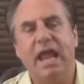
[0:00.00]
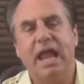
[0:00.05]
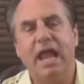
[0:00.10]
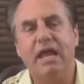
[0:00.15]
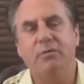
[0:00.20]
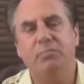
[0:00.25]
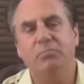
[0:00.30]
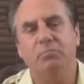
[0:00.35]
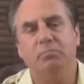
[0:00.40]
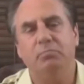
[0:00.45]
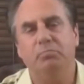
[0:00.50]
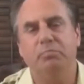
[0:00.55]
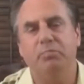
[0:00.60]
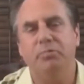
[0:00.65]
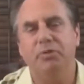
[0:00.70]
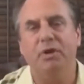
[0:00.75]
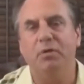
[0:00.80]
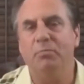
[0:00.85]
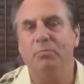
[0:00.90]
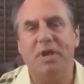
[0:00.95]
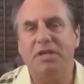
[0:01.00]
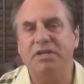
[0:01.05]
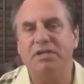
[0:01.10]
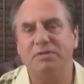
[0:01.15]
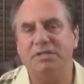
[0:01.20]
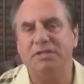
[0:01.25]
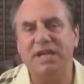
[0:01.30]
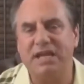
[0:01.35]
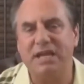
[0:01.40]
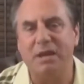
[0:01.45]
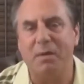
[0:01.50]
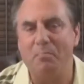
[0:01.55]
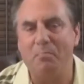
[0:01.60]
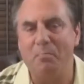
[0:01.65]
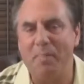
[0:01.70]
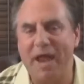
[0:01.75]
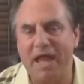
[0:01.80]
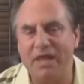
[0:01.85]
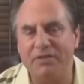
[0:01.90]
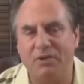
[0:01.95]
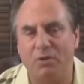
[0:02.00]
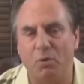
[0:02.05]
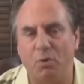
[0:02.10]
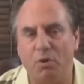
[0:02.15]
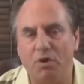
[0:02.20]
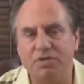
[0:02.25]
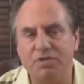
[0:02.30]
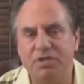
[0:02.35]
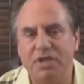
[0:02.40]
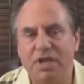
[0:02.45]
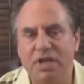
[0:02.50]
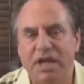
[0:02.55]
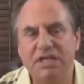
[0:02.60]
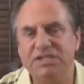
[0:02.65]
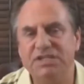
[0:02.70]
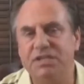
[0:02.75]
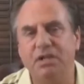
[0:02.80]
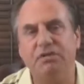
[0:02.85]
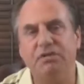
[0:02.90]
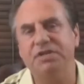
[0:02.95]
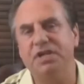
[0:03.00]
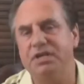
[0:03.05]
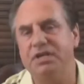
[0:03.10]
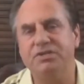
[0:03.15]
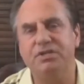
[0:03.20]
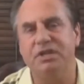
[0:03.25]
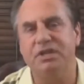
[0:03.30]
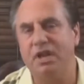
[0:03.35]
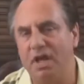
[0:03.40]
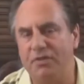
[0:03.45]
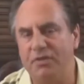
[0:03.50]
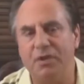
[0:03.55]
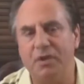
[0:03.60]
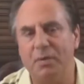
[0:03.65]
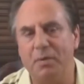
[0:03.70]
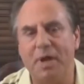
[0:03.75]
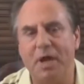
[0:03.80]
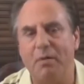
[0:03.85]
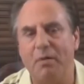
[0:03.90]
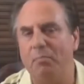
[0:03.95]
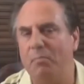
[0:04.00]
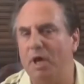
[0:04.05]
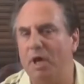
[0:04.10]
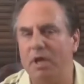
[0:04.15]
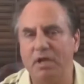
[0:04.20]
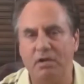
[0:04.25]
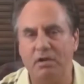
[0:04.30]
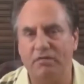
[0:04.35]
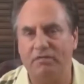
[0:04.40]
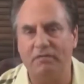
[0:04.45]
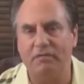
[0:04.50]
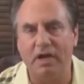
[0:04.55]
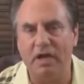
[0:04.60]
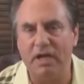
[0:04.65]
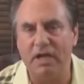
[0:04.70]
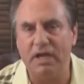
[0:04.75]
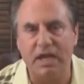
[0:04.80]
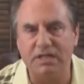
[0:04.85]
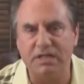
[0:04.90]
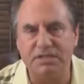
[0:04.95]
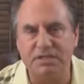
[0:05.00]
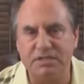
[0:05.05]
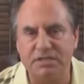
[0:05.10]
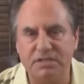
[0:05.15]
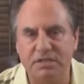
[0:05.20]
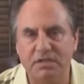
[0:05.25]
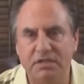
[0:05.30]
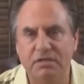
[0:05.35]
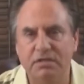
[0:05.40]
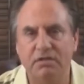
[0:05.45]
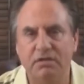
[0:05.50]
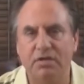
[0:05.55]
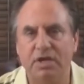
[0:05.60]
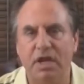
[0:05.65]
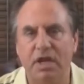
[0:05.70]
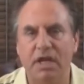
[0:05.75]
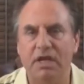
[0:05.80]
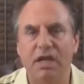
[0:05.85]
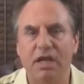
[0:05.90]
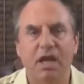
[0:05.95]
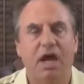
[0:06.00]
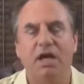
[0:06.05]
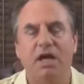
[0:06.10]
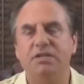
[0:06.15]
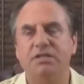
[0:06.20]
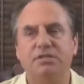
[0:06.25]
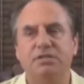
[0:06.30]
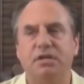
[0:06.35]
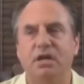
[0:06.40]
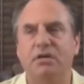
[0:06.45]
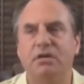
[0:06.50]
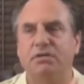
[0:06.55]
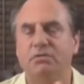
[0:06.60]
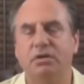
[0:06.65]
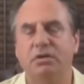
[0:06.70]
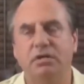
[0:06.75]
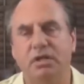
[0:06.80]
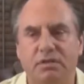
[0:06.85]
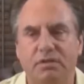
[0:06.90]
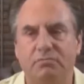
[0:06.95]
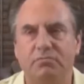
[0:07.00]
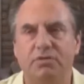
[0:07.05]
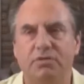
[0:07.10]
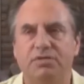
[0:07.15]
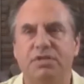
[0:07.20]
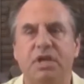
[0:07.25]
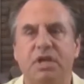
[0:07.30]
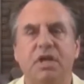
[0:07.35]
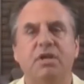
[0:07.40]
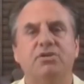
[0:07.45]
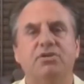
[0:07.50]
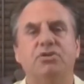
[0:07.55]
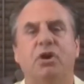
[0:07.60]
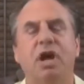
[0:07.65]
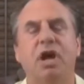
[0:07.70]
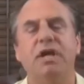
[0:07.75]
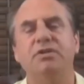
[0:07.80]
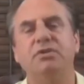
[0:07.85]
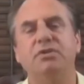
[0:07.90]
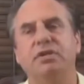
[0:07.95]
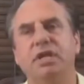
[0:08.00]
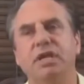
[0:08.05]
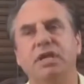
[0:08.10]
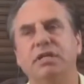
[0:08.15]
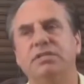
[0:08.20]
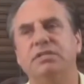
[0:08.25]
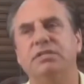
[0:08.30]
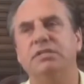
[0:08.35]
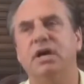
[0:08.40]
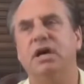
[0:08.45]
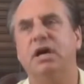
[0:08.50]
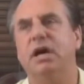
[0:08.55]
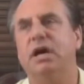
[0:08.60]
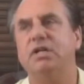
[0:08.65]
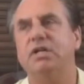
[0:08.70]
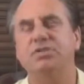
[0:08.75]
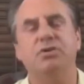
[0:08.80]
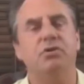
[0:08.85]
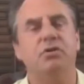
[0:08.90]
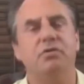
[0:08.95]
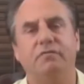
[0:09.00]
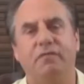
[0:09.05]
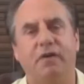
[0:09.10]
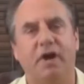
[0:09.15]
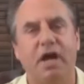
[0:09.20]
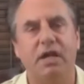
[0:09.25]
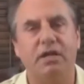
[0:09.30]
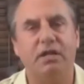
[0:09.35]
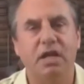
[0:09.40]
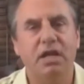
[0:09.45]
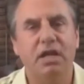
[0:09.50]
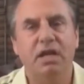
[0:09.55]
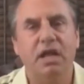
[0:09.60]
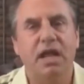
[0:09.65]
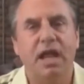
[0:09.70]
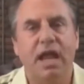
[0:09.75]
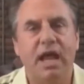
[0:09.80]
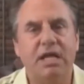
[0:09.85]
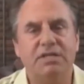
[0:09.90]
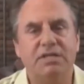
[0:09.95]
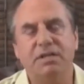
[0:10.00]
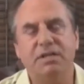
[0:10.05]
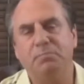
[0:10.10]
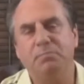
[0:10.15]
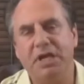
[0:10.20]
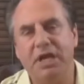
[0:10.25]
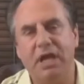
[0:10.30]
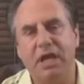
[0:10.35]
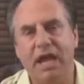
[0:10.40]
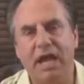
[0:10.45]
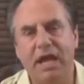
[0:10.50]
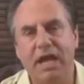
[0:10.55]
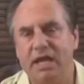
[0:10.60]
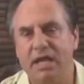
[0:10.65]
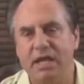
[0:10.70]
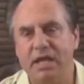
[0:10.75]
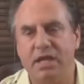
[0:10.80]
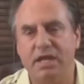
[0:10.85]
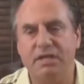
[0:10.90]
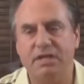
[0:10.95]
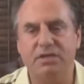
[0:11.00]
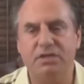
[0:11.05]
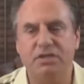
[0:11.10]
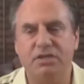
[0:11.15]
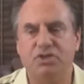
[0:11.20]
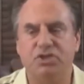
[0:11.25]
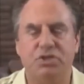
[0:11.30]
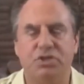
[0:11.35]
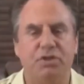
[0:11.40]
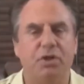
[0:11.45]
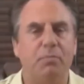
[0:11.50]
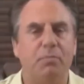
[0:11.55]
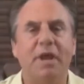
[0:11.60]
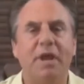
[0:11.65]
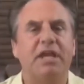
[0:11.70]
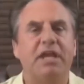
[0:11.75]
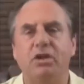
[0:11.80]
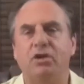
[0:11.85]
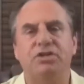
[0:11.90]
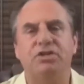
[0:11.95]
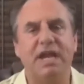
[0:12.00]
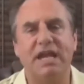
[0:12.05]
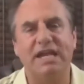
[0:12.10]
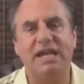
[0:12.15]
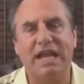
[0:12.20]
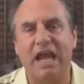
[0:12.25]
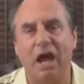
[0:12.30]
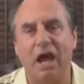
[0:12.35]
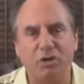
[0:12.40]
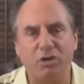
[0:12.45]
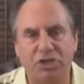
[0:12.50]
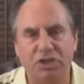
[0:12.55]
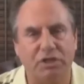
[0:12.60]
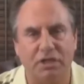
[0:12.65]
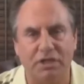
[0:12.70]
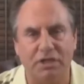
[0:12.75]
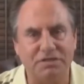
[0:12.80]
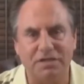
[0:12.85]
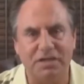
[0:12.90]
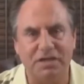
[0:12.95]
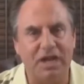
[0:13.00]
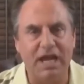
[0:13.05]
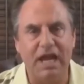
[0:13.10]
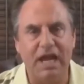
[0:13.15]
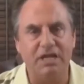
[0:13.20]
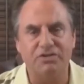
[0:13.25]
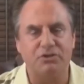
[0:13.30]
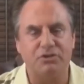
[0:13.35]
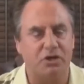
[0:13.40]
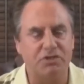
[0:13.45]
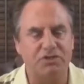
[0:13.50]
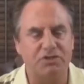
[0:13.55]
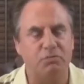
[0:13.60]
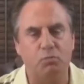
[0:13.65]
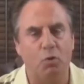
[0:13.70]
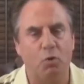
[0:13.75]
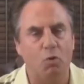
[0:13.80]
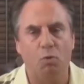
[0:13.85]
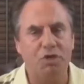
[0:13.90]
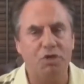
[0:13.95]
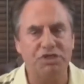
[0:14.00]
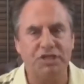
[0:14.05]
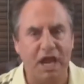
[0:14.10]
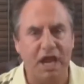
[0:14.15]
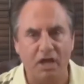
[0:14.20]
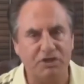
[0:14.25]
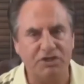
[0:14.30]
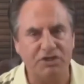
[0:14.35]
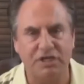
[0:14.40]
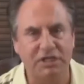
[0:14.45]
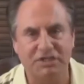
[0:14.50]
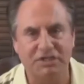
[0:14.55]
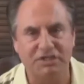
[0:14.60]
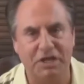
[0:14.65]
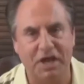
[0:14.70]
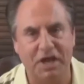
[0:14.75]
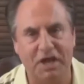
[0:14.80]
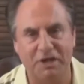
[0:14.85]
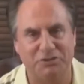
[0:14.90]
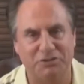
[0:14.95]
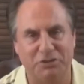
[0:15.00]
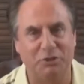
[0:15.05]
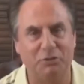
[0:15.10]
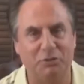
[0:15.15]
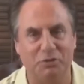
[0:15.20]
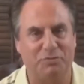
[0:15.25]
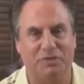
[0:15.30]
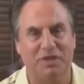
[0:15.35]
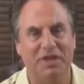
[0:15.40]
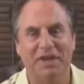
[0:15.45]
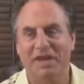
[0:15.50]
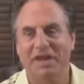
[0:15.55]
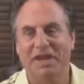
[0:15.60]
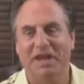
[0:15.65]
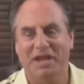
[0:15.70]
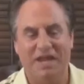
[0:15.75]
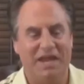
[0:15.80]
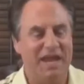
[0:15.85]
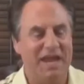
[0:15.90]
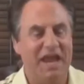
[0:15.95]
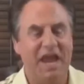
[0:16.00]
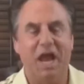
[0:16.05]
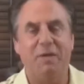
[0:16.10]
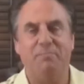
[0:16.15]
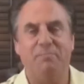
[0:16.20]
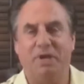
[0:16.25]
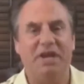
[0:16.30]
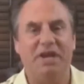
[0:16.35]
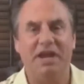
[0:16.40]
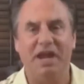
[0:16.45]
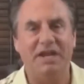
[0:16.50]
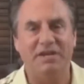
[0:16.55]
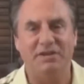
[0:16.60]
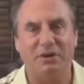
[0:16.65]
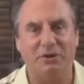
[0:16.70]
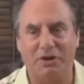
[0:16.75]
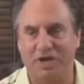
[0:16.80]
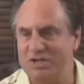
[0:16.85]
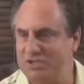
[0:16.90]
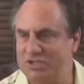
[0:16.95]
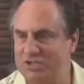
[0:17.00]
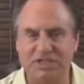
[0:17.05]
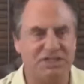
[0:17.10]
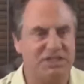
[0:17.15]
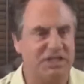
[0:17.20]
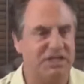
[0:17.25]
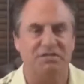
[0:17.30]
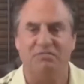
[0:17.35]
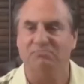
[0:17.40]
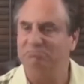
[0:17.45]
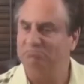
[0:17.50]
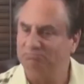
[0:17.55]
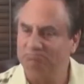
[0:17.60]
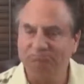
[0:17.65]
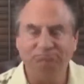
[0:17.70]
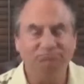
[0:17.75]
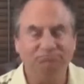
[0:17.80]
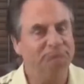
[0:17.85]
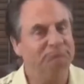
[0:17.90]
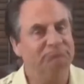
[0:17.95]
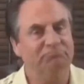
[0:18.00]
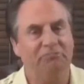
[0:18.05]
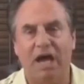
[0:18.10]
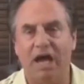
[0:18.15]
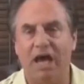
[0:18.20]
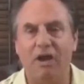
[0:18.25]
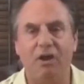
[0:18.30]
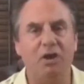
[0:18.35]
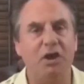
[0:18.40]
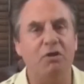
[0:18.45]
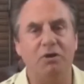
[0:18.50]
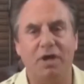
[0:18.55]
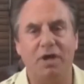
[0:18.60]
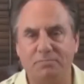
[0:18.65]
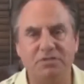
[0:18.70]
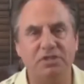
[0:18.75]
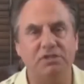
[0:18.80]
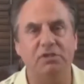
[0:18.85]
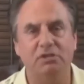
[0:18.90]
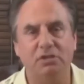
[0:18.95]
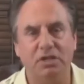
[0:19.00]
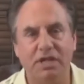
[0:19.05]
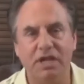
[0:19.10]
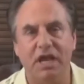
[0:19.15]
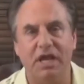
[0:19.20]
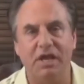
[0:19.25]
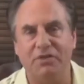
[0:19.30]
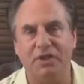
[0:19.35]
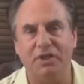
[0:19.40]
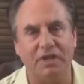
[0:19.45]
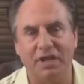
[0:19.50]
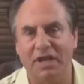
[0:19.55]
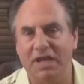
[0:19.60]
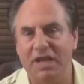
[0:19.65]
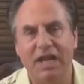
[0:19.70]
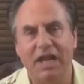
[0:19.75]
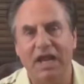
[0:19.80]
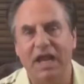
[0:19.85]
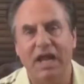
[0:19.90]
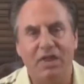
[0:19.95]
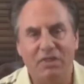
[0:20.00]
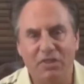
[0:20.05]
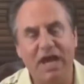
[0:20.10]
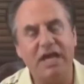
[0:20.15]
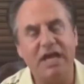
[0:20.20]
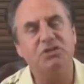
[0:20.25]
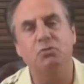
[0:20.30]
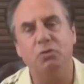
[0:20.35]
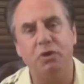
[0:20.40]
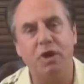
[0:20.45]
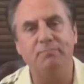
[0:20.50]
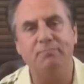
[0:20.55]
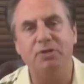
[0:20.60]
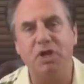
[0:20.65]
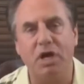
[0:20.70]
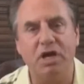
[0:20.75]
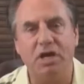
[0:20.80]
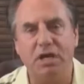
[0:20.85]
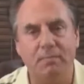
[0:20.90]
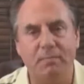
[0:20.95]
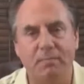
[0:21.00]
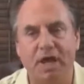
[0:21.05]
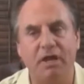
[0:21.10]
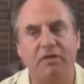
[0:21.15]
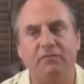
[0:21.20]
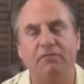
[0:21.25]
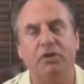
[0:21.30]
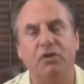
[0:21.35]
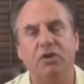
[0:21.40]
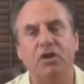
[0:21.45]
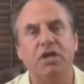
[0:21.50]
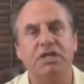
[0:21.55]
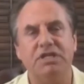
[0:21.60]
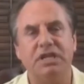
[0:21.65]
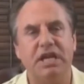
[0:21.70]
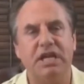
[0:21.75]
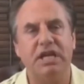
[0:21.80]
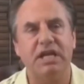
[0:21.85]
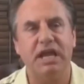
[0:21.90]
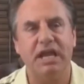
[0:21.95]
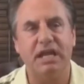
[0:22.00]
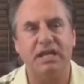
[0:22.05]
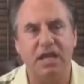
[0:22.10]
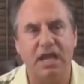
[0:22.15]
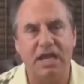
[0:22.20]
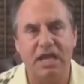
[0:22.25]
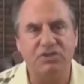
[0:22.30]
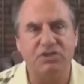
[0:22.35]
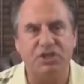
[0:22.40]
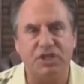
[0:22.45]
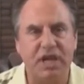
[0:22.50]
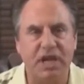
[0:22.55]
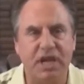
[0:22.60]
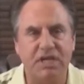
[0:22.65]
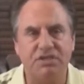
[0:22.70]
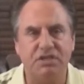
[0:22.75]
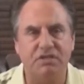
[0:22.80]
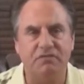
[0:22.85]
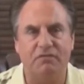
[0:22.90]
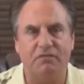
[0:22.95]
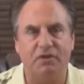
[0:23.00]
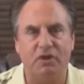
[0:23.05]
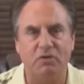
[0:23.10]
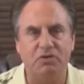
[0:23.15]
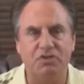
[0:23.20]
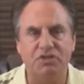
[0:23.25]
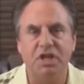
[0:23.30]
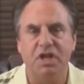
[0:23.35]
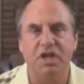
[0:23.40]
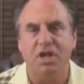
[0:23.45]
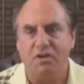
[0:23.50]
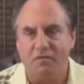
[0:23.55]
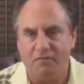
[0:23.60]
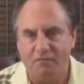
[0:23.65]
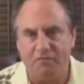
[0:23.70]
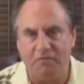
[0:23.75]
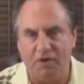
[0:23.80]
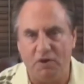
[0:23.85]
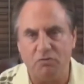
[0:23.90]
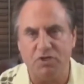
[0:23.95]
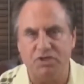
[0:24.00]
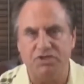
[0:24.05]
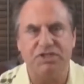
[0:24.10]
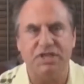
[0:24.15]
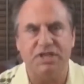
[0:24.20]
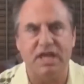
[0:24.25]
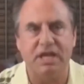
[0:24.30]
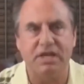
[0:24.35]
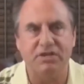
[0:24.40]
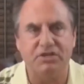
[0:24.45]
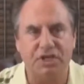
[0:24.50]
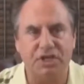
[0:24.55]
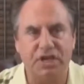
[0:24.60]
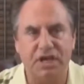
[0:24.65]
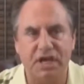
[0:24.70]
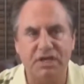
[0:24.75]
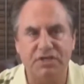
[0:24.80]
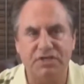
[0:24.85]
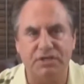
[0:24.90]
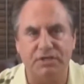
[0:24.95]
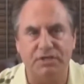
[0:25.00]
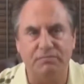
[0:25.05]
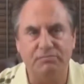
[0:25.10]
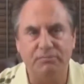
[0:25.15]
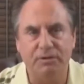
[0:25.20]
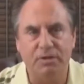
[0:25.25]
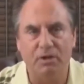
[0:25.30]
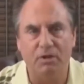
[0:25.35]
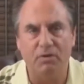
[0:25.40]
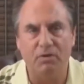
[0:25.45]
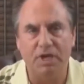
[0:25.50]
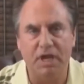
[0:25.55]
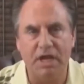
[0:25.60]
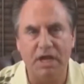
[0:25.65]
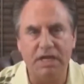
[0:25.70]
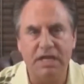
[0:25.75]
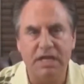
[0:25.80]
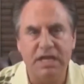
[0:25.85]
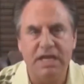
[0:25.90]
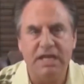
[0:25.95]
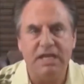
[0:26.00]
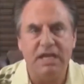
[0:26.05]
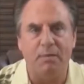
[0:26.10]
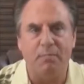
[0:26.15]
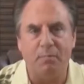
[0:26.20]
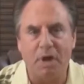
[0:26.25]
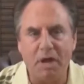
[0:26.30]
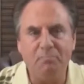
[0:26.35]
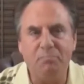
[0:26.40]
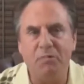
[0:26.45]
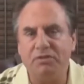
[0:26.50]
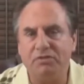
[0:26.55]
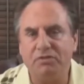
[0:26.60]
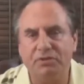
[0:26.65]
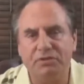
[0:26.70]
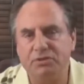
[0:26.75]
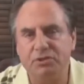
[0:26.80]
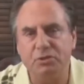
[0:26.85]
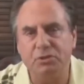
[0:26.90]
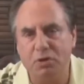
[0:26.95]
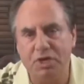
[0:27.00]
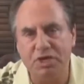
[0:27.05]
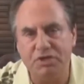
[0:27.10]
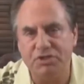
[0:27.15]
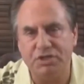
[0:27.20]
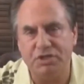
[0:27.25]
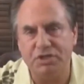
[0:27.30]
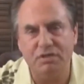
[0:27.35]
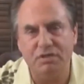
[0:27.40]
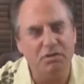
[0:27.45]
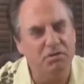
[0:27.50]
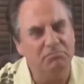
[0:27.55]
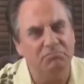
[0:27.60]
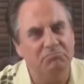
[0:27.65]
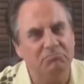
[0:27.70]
And they'll make you take a math course and still teach you nothing about money or finances, okay? I just talked to a that was trying to get uh, certified as a PA, and they're making her take calculus. And I asked her, I said, what's calculus got to do with a PA degree? She says, I don't know, absolutely nothing. That's what I'm talking about. If you're going to take an education, folks, focus that education. Okay? Now, my monthly tuition,